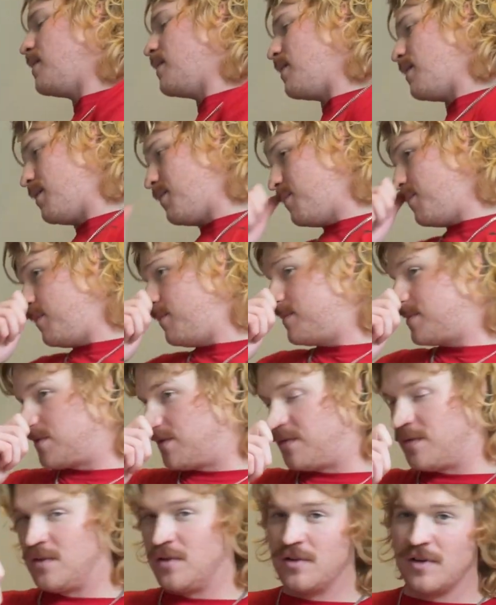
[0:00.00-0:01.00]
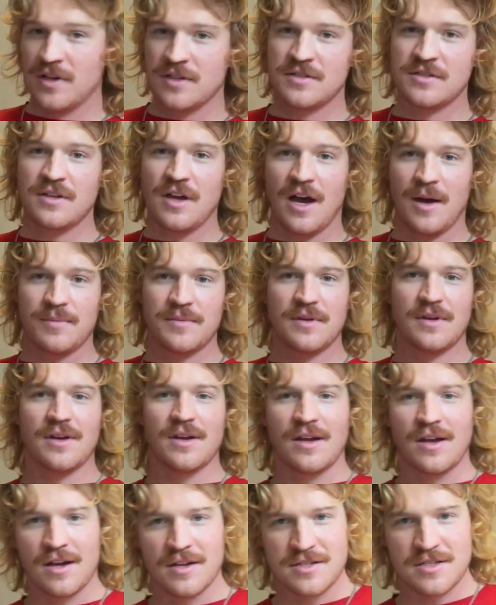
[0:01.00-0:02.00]
So if you do get stopped
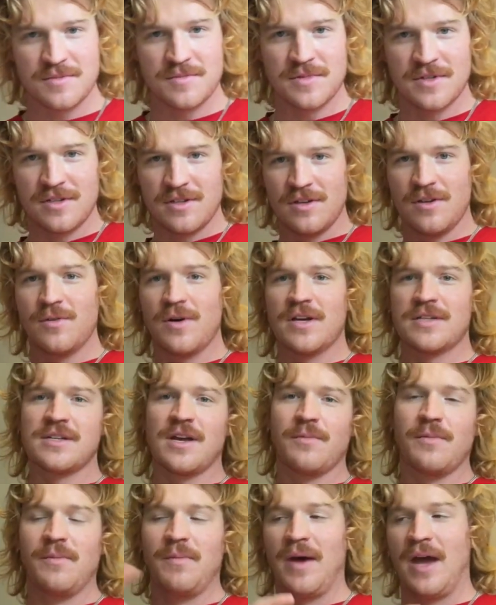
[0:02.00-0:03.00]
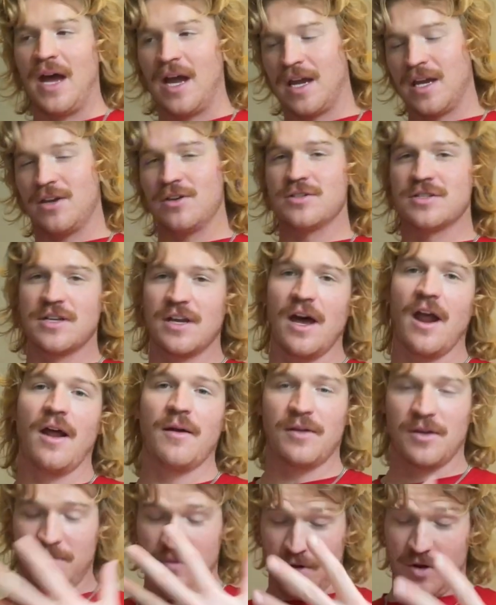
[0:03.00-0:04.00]
at customs in the U.S. coming back, you just got
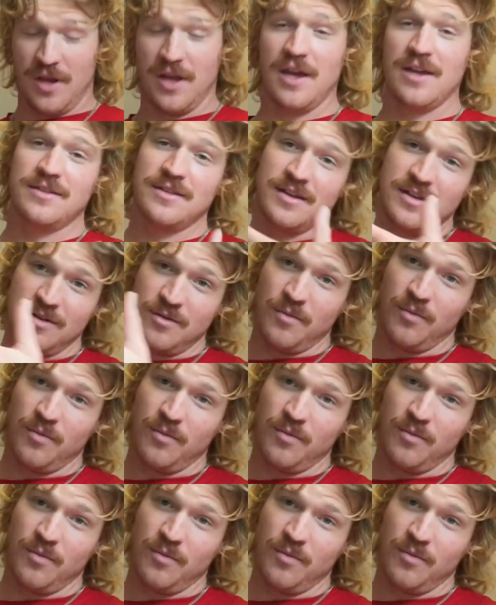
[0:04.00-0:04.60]
to communicate that